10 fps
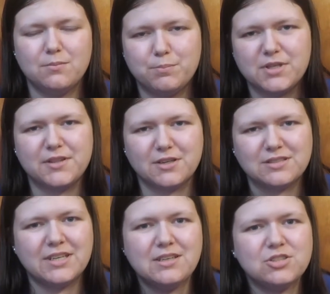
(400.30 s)
But they're
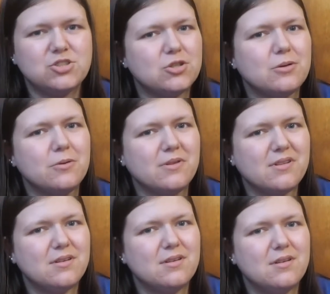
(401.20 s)
tennis shoes,
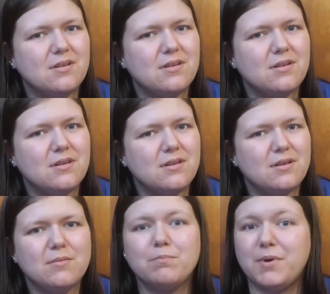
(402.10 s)

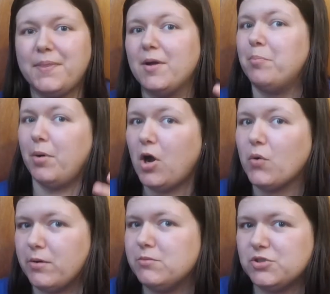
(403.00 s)
but they're
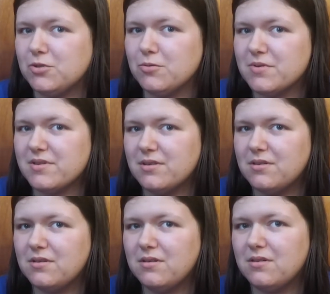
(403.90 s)
ballroom shoes.
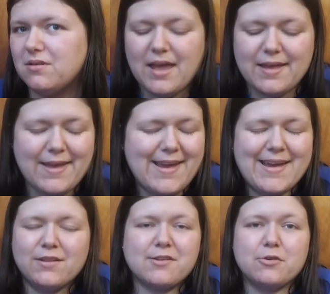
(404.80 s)

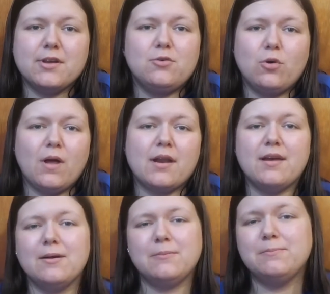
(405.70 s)
It looks really cool on
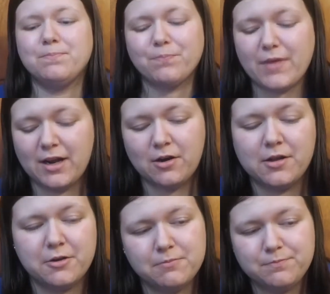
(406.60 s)
him. I don't
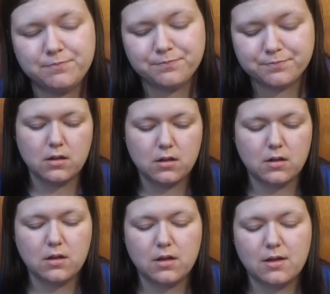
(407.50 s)
know.
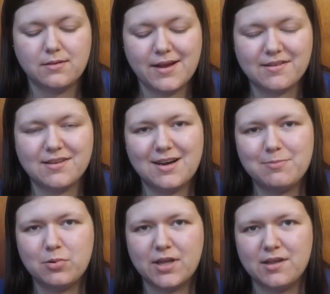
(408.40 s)
Next
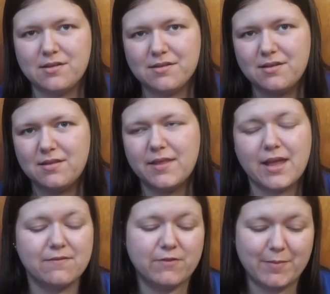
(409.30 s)
up is the
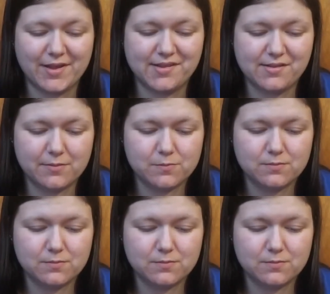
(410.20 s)
infamous